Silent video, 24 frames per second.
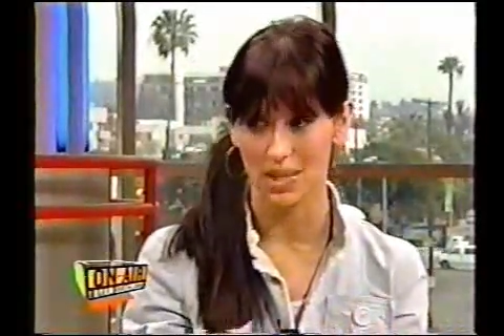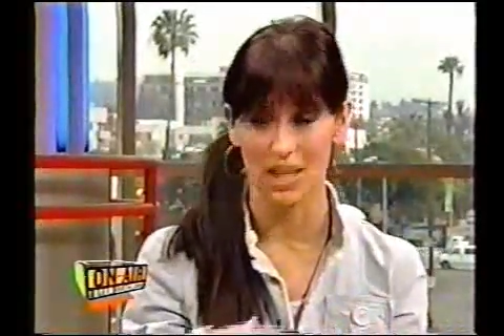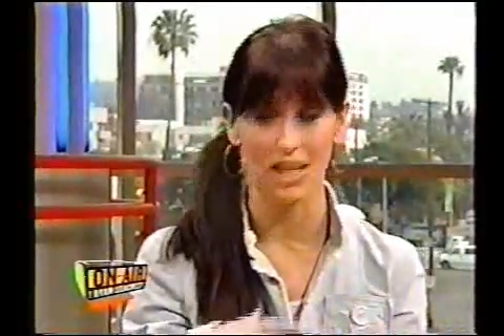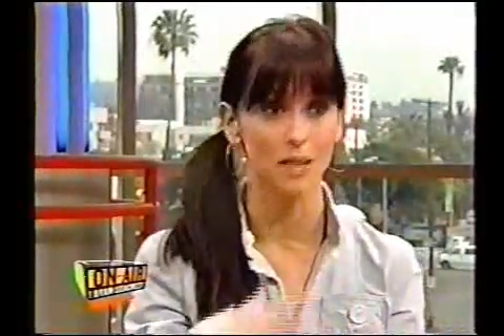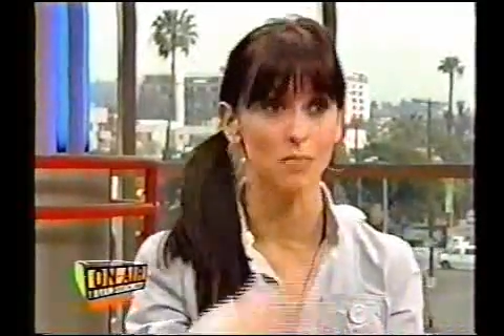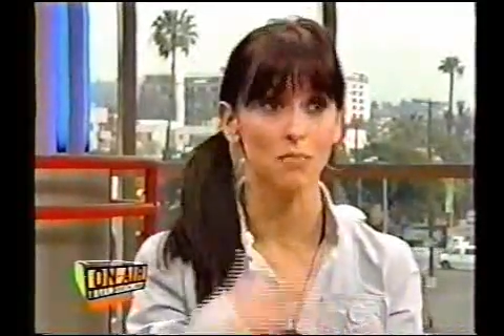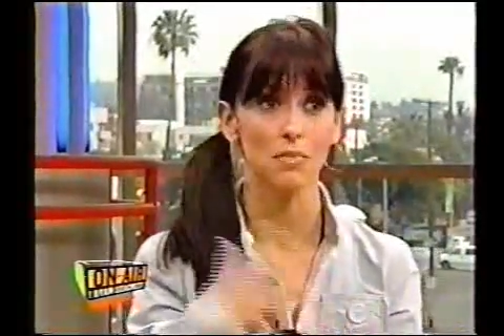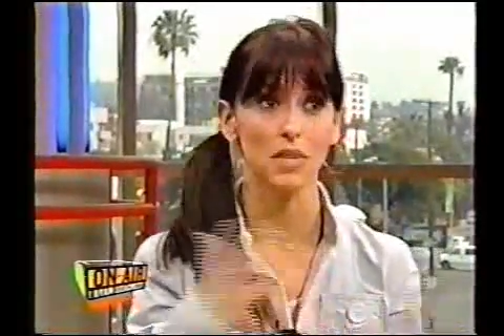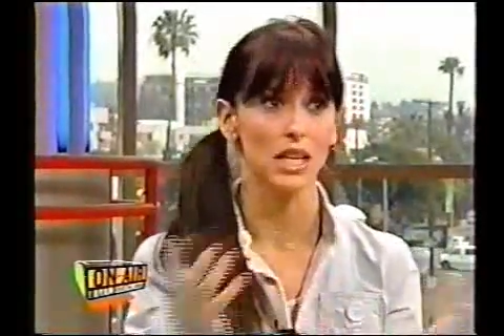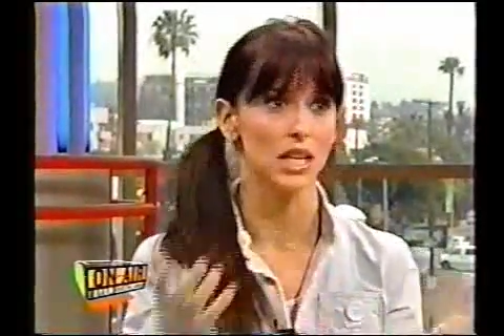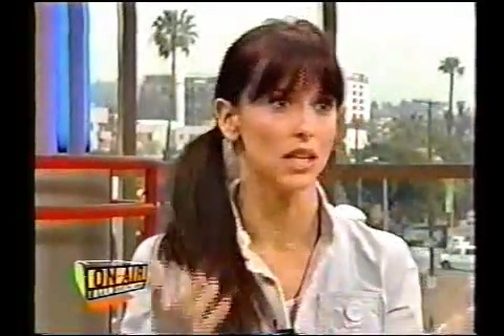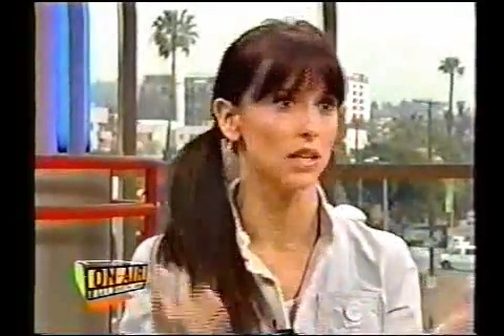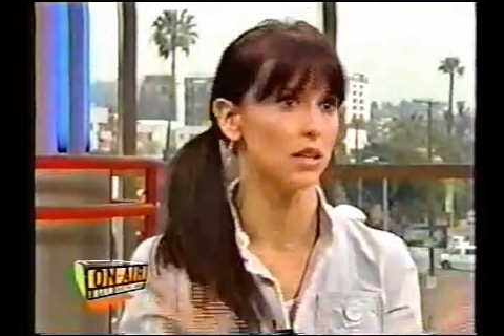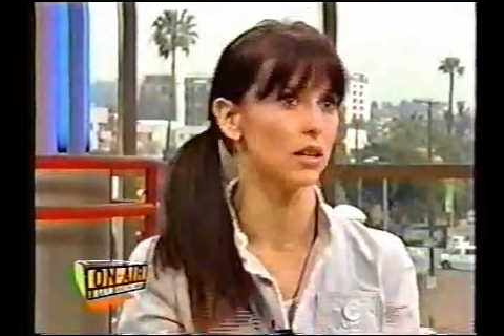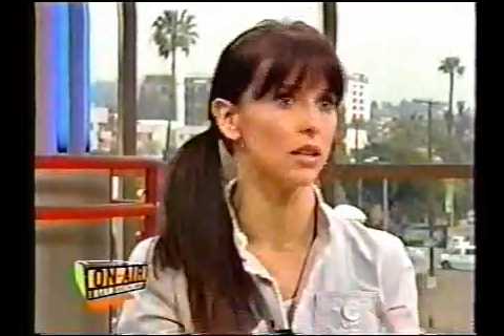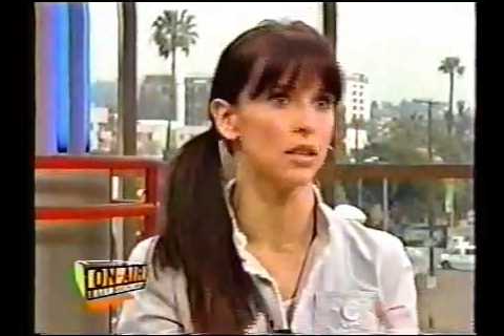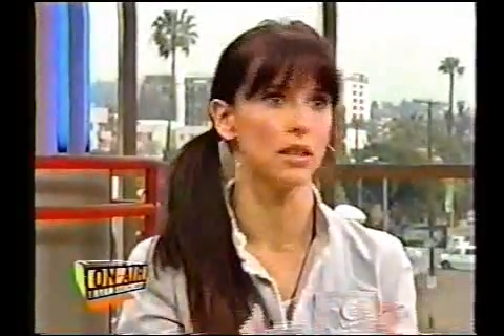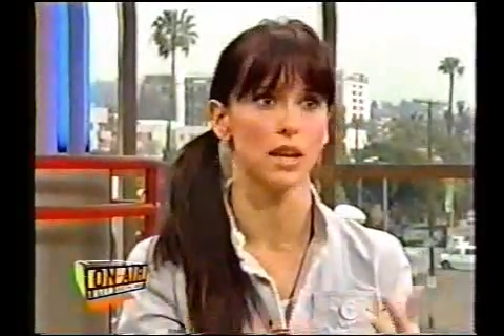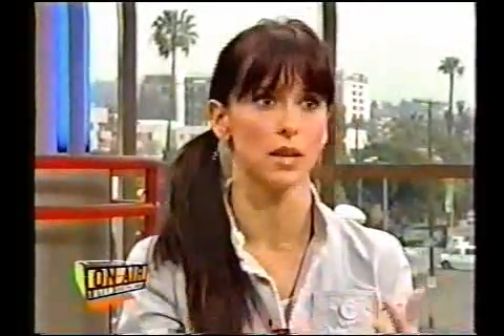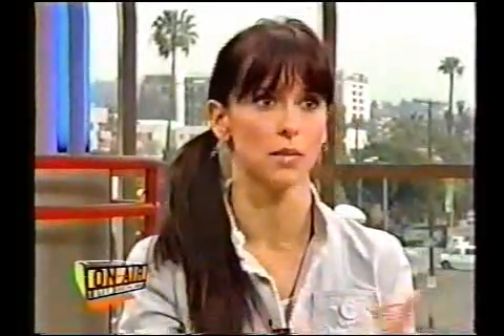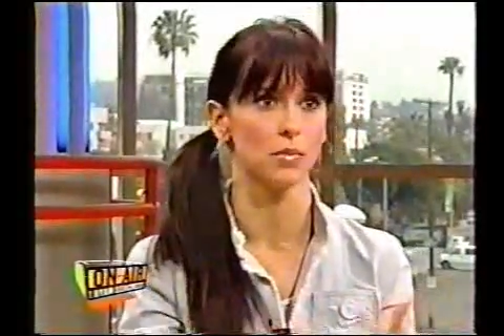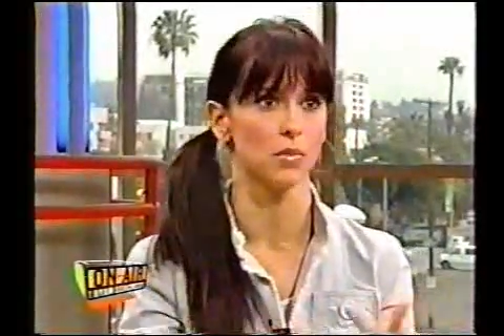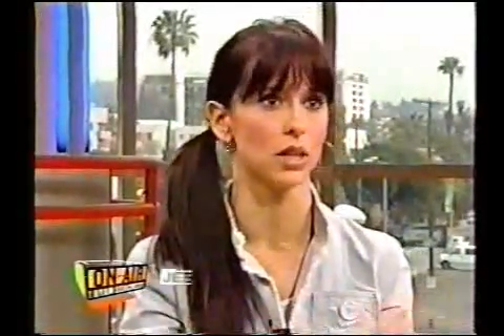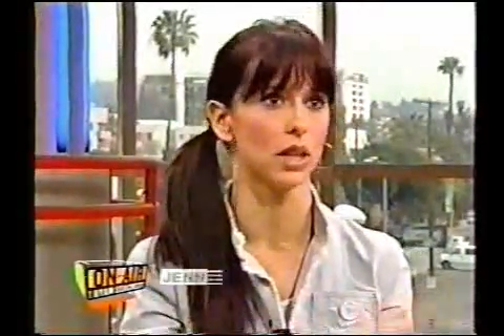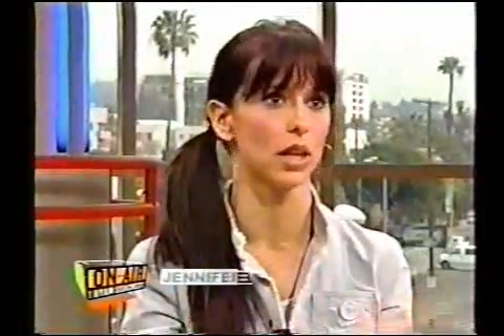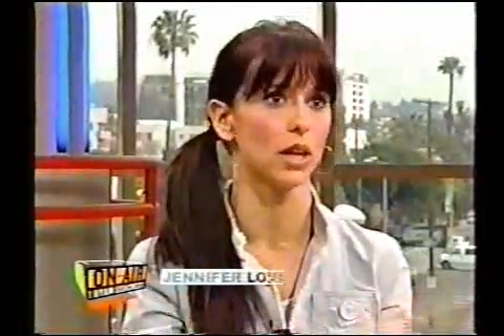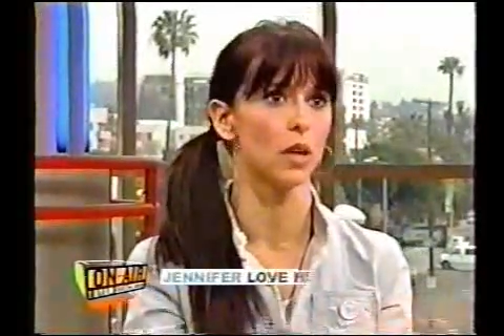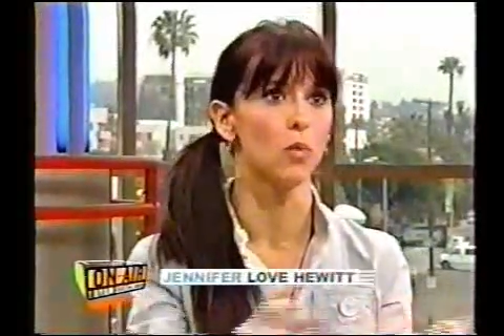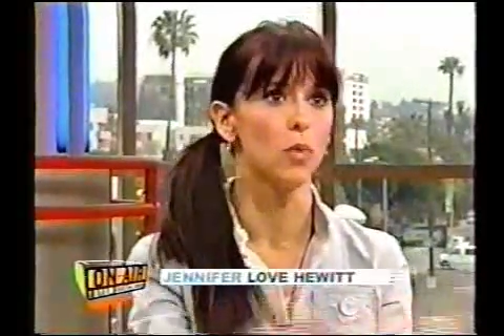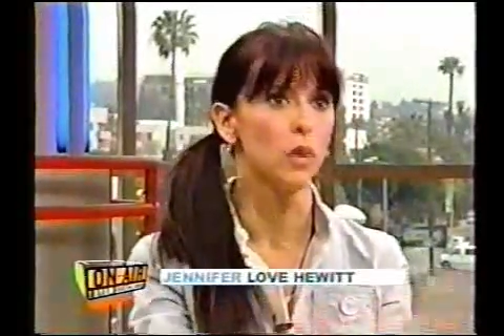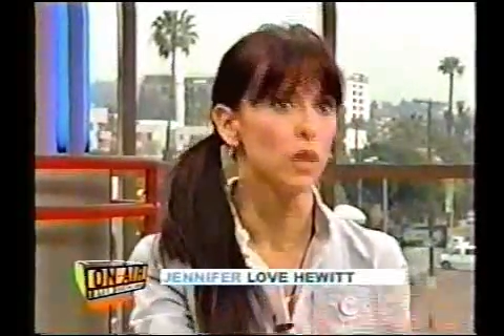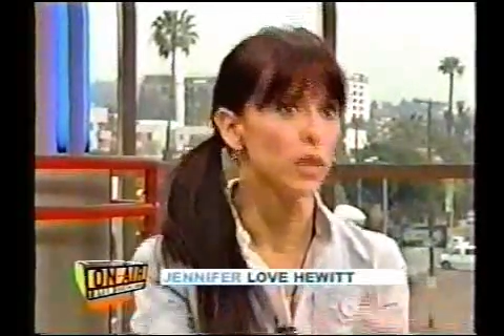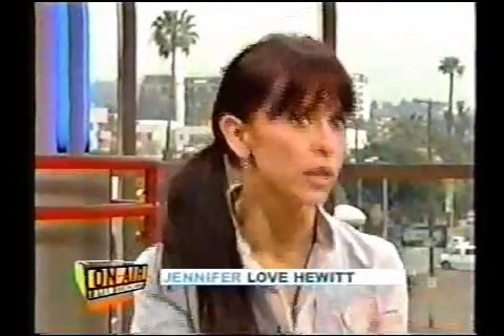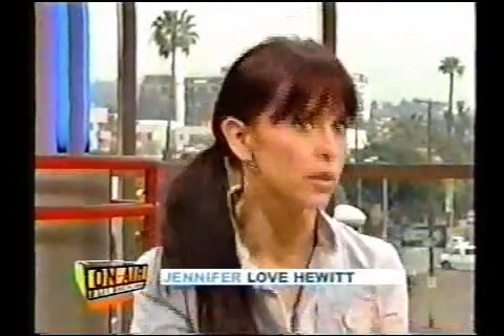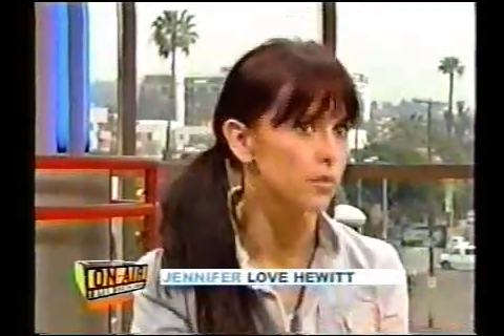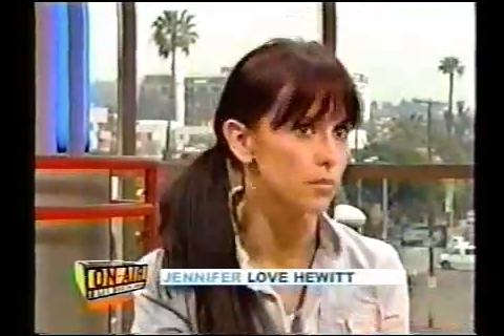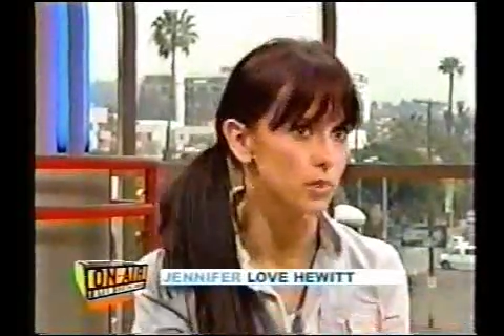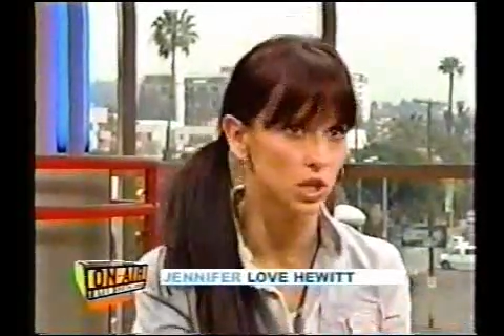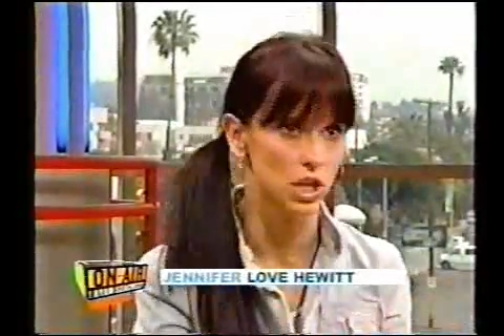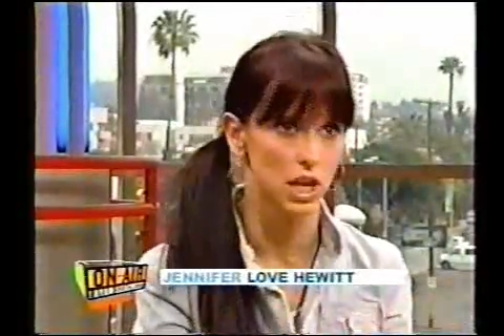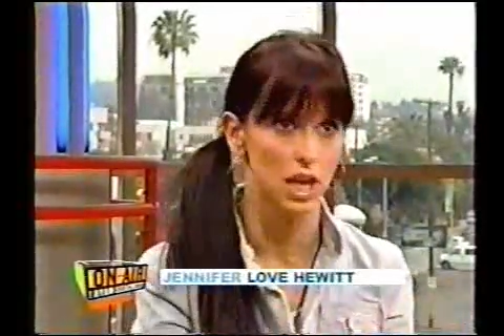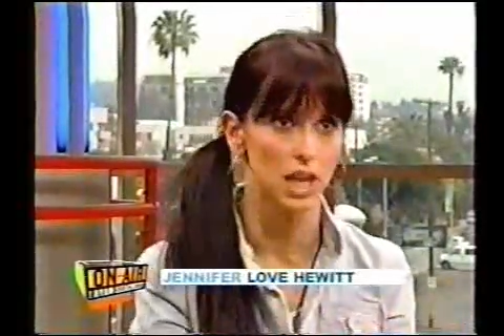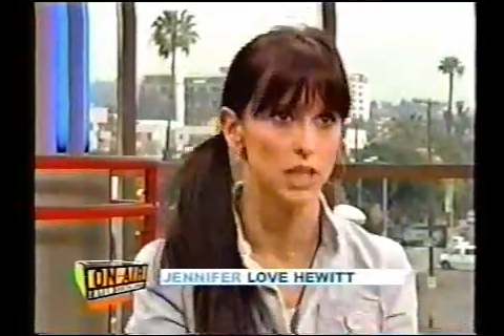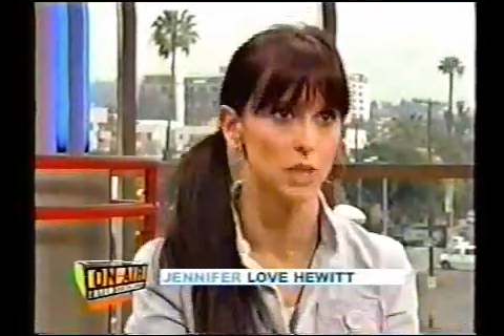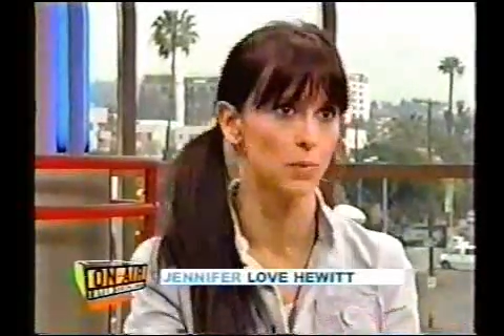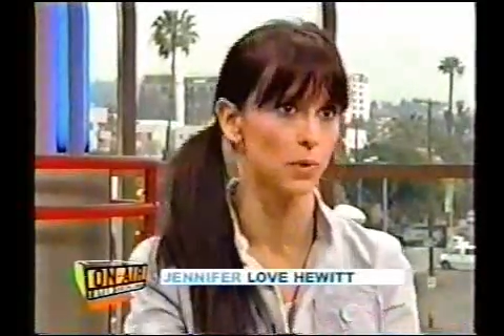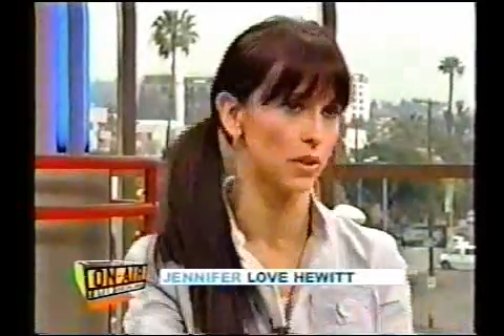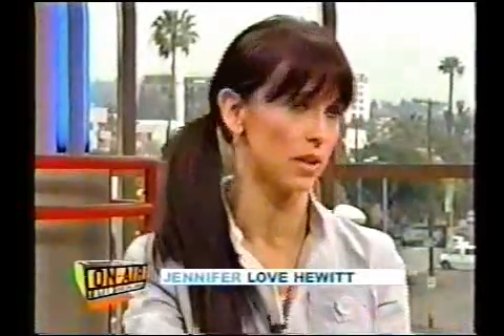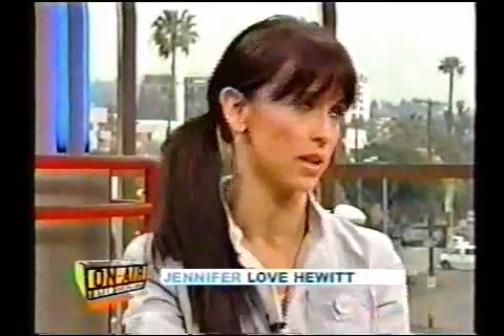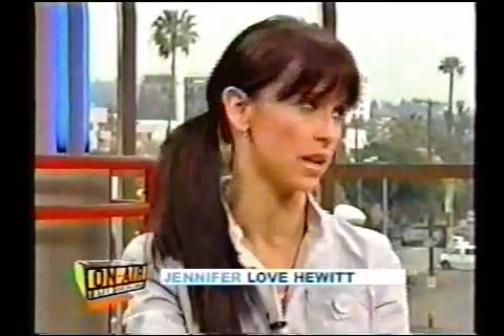They can be like William Shakespeare.